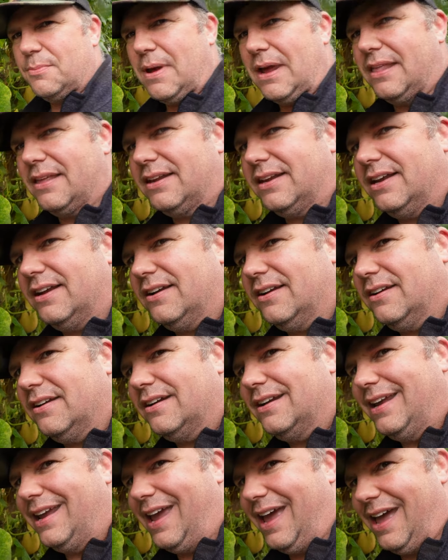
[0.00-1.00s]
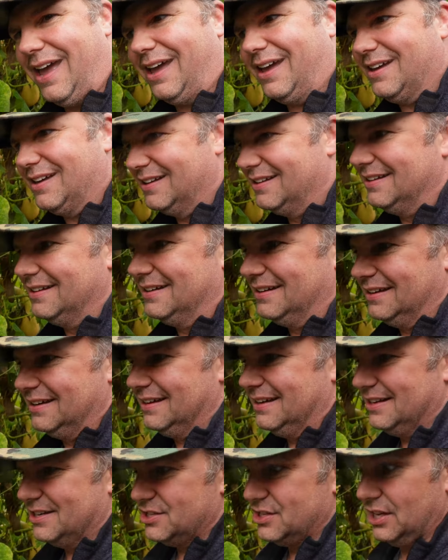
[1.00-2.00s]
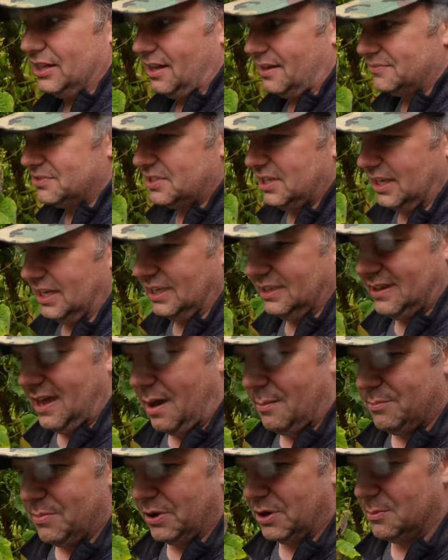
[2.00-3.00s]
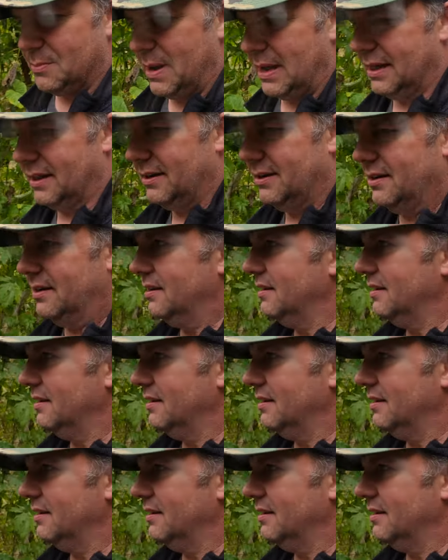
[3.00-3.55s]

melon here? Yeah, she loves to eat that bitter melon.